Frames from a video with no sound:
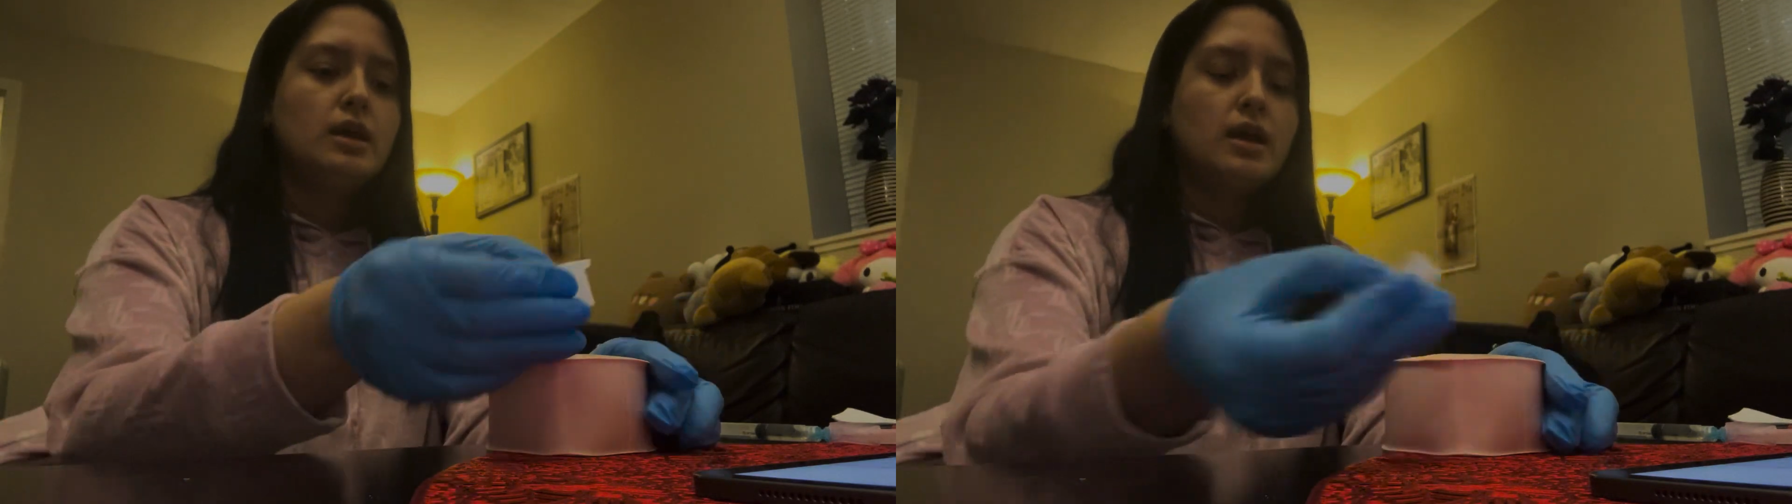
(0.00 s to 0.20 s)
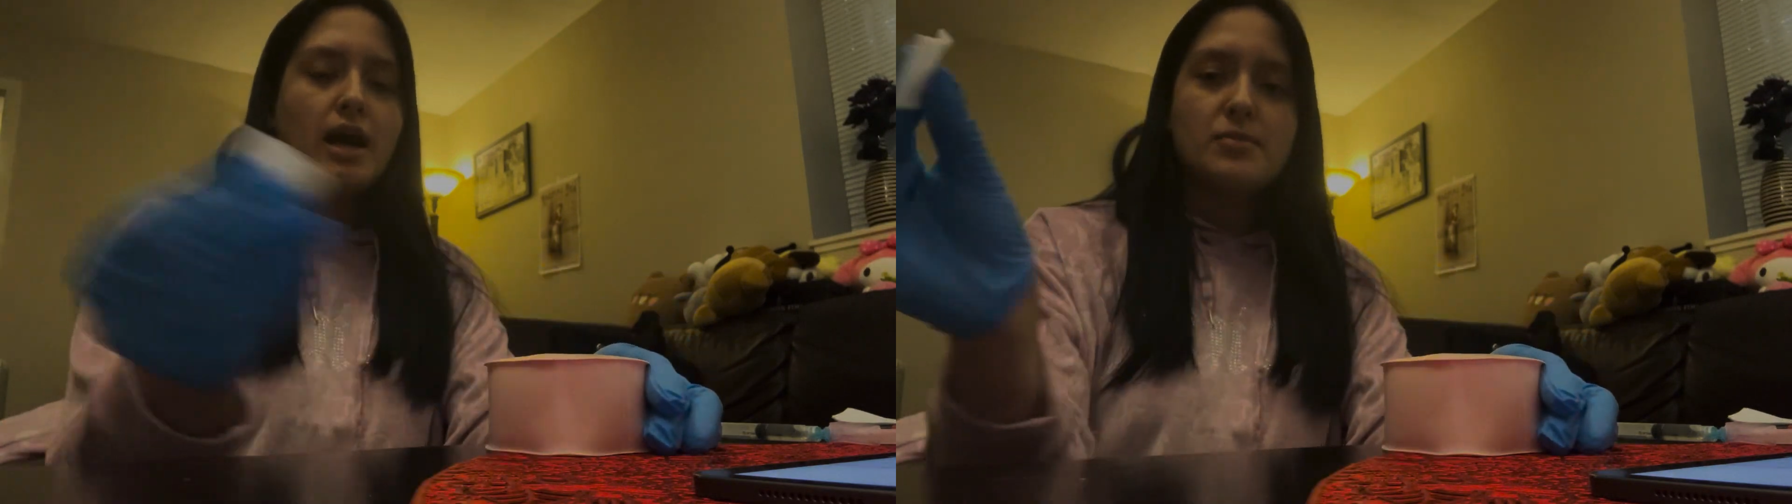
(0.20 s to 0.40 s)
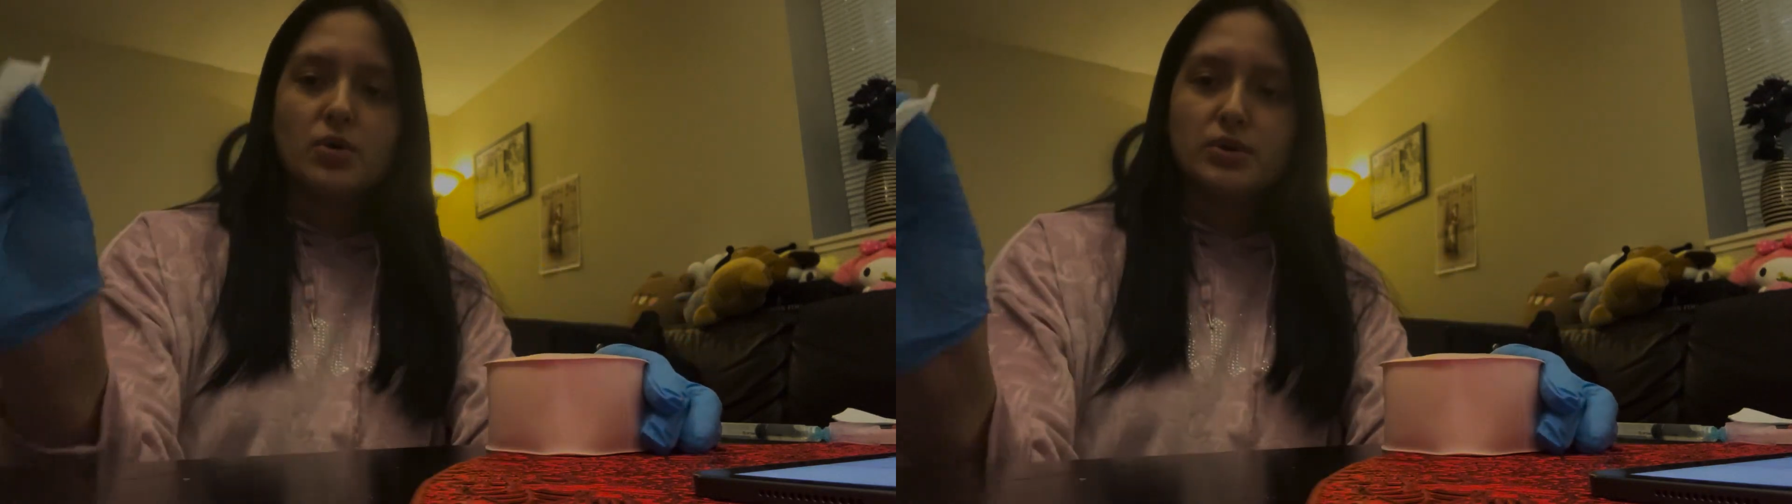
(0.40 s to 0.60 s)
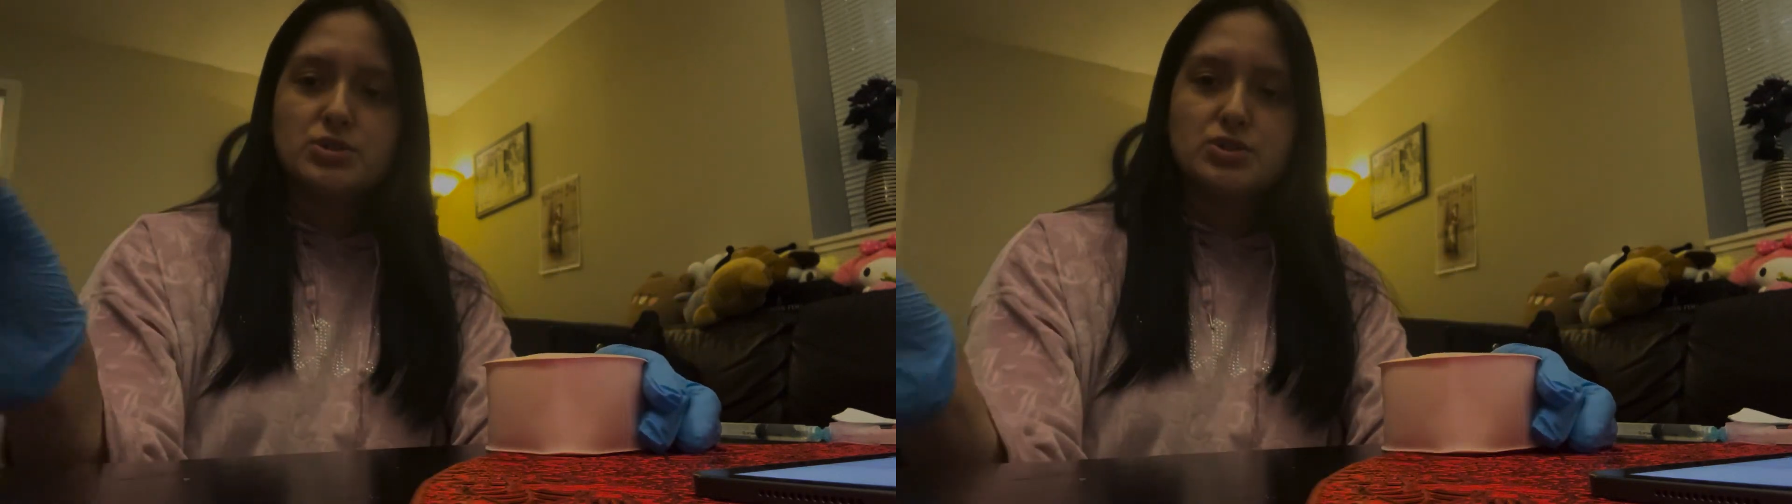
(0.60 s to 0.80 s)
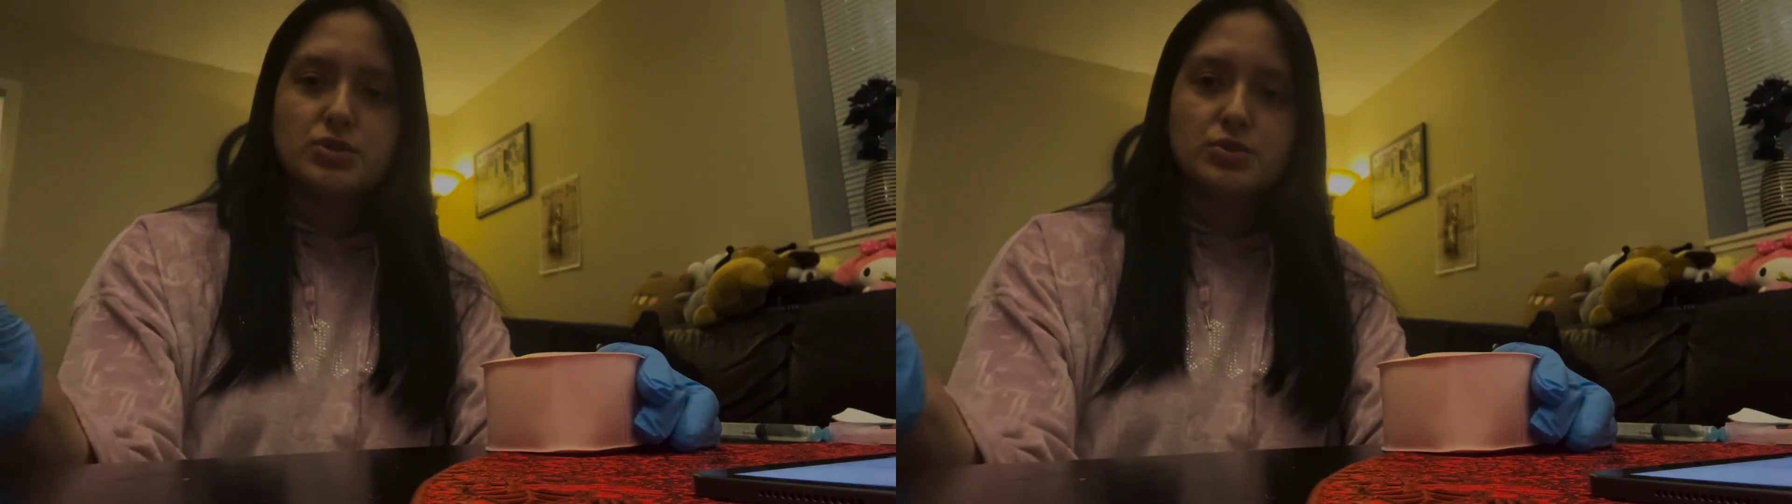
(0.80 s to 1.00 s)
I'm going
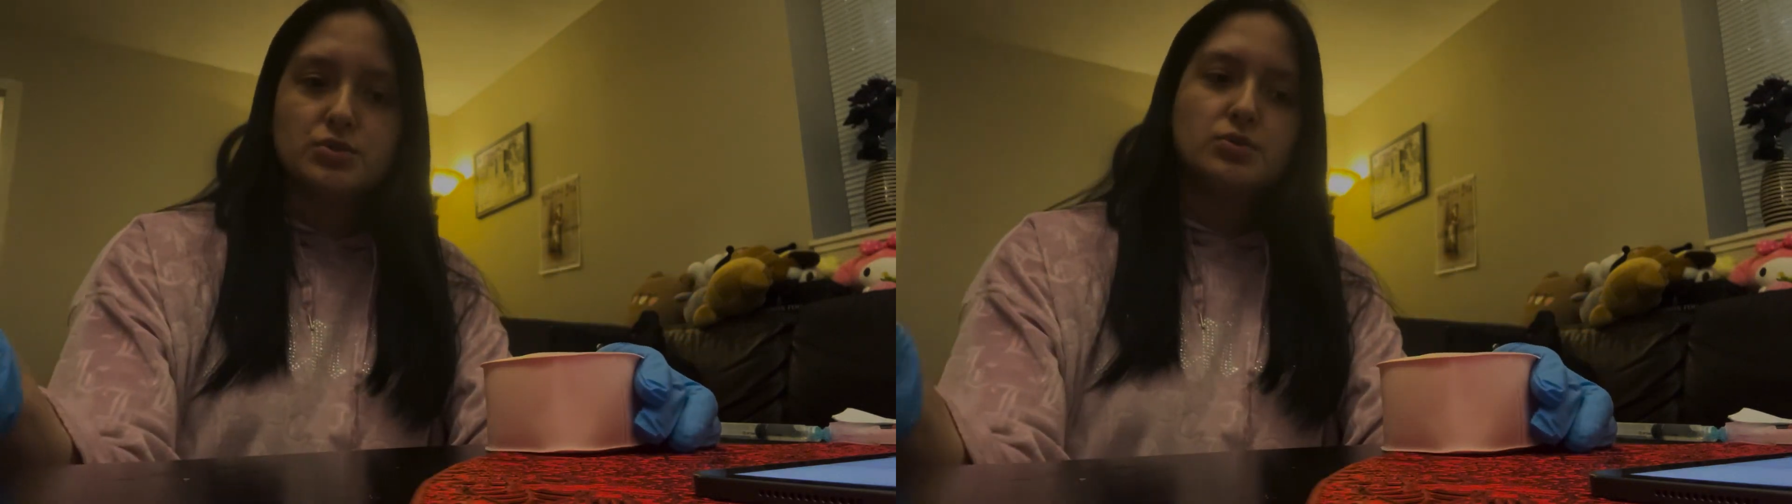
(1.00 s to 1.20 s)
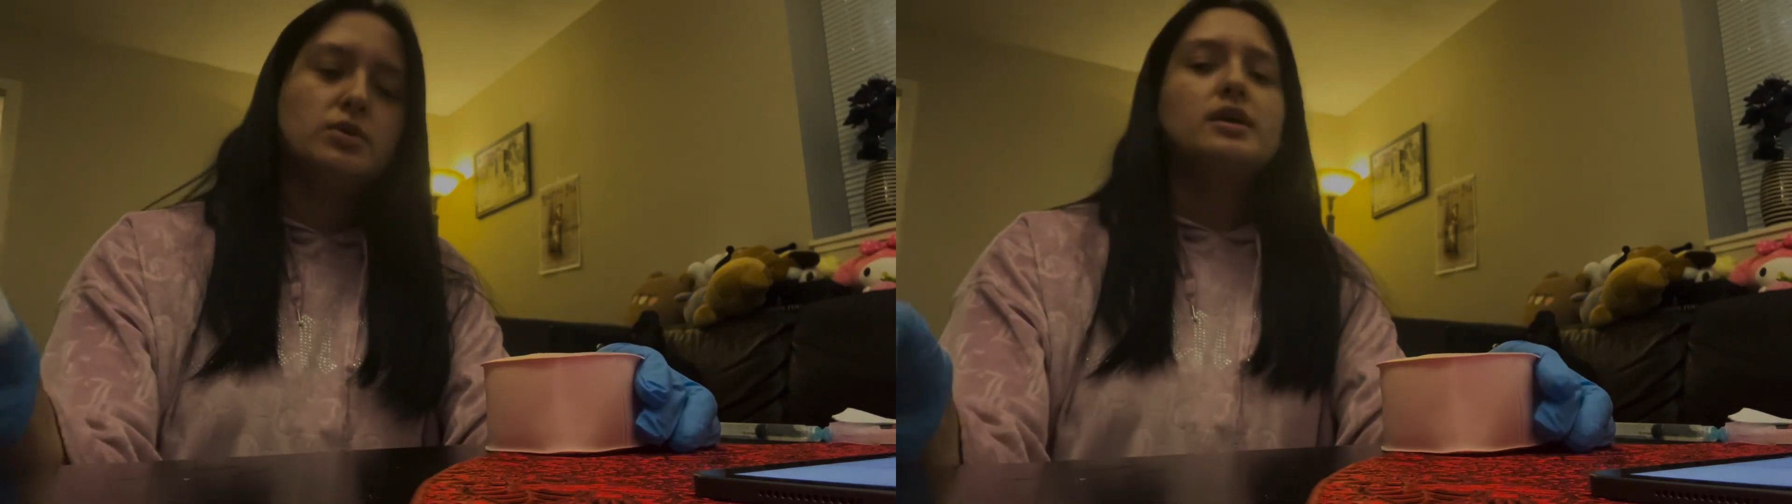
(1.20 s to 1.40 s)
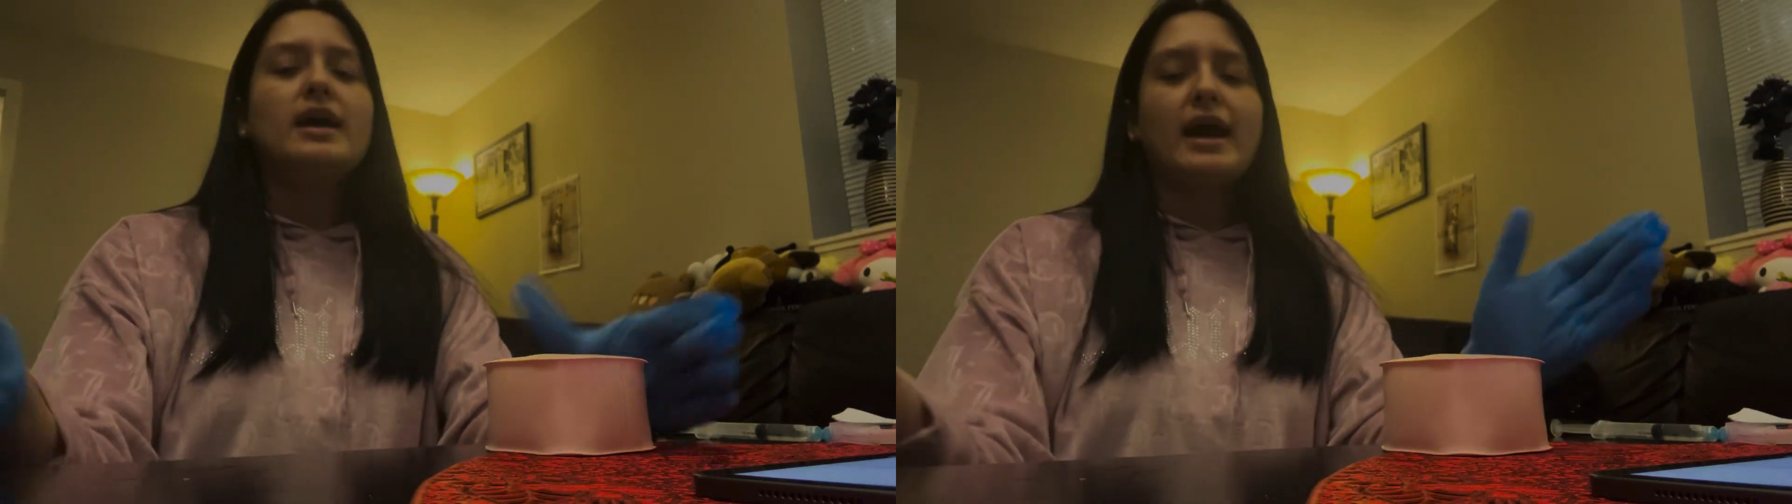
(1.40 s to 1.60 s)
to